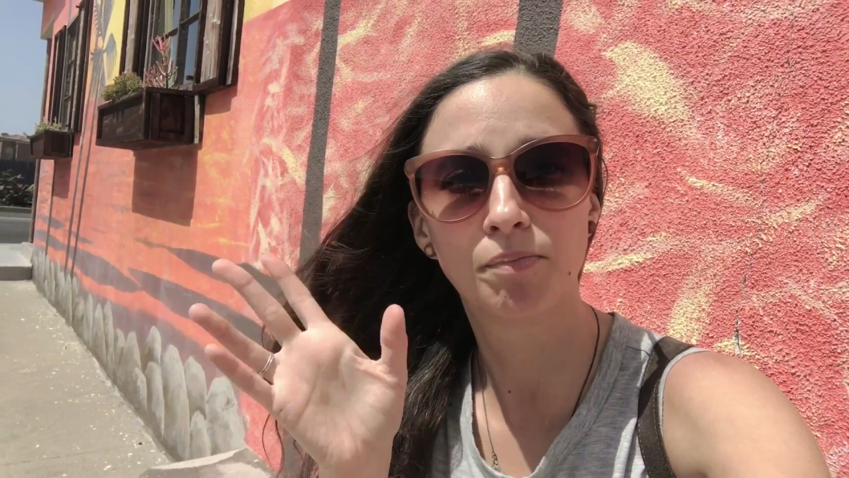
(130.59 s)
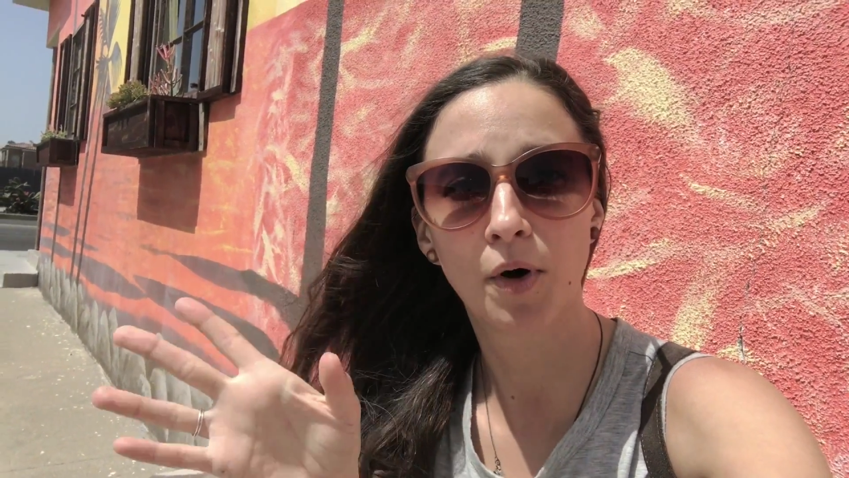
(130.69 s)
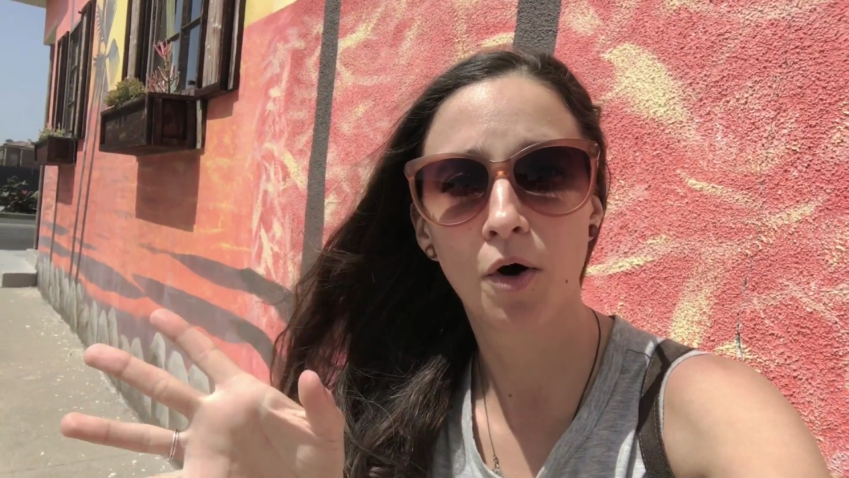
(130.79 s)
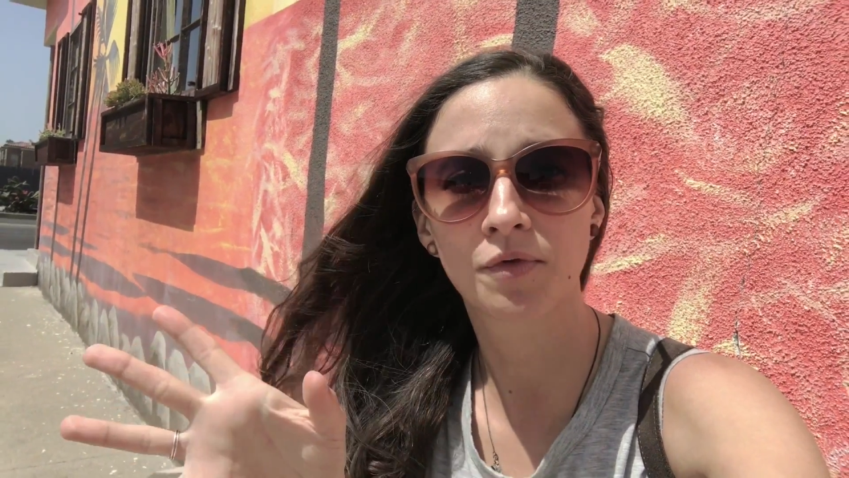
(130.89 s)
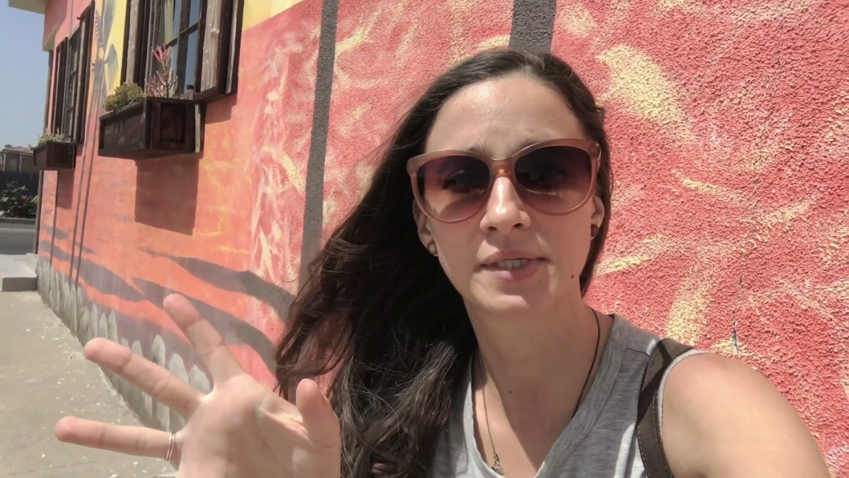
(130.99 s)

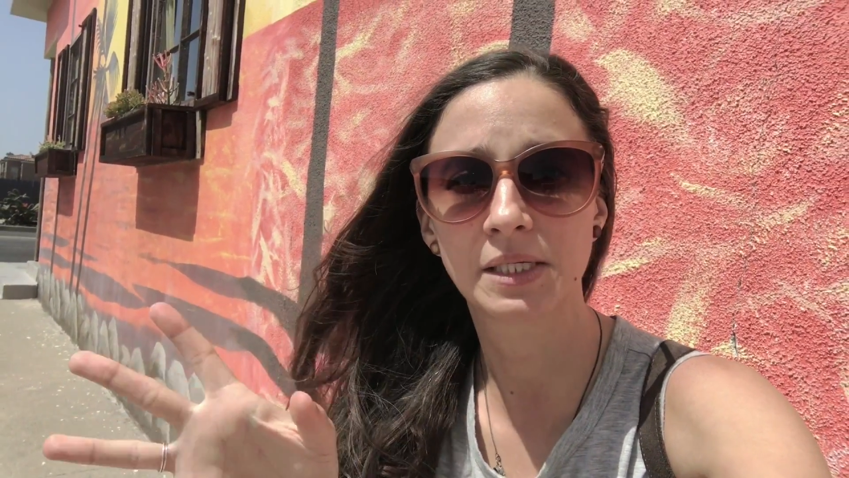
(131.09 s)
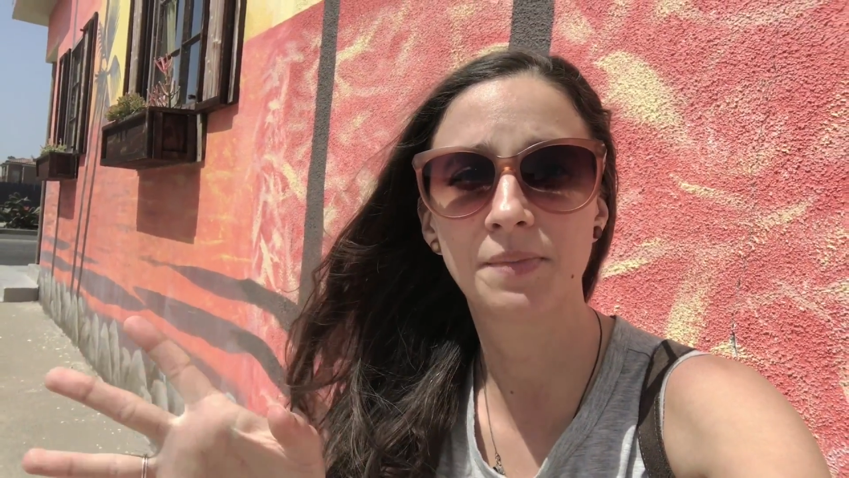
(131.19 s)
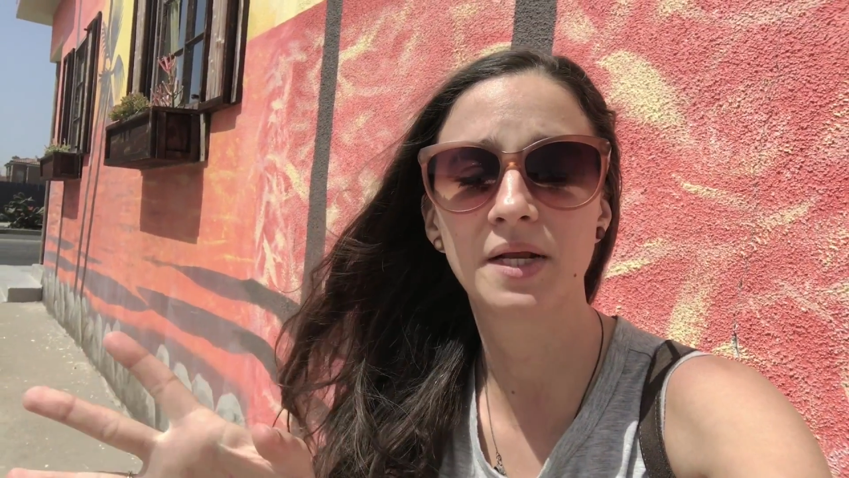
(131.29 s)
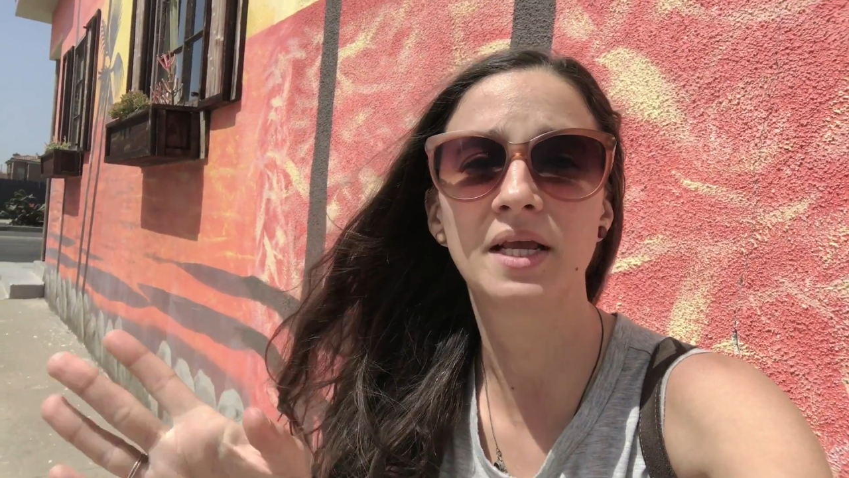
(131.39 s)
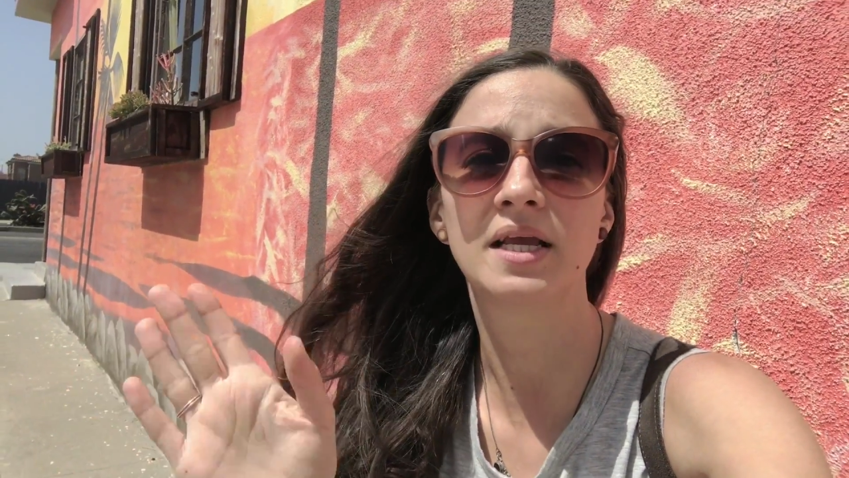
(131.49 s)
both
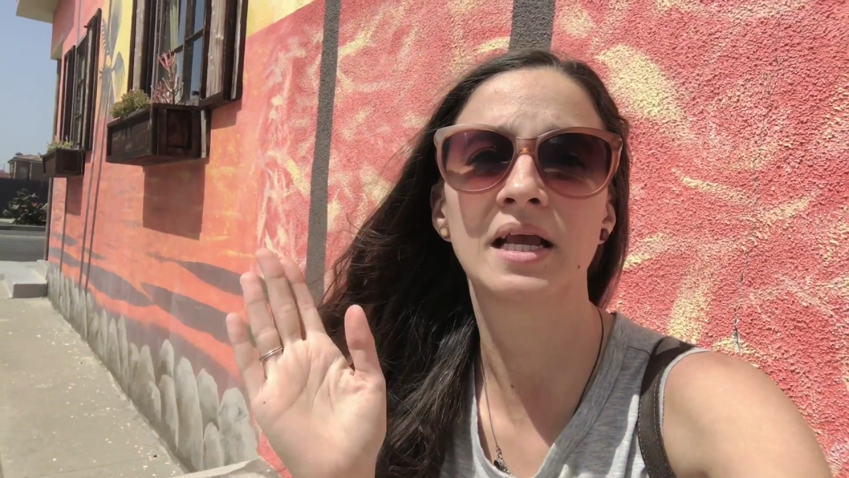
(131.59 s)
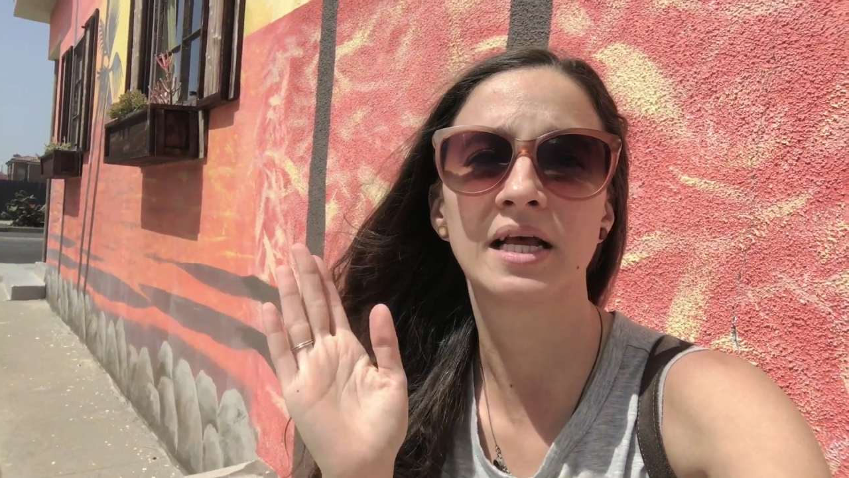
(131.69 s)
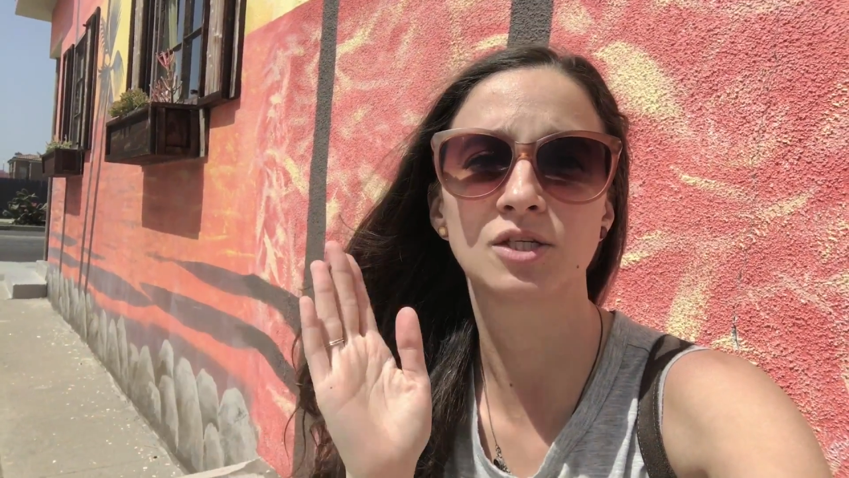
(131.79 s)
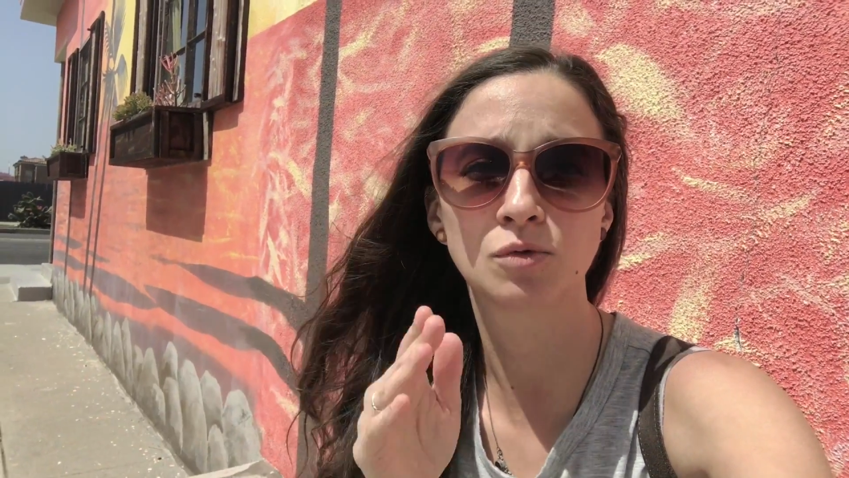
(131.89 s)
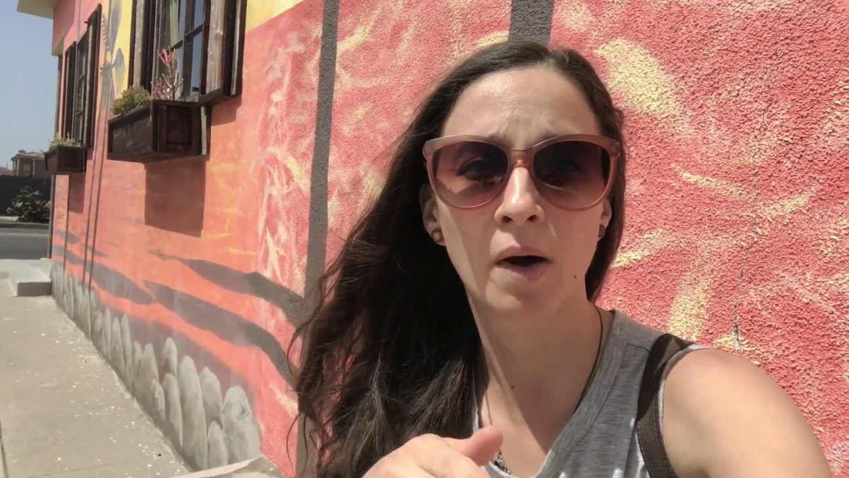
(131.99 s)
CBD as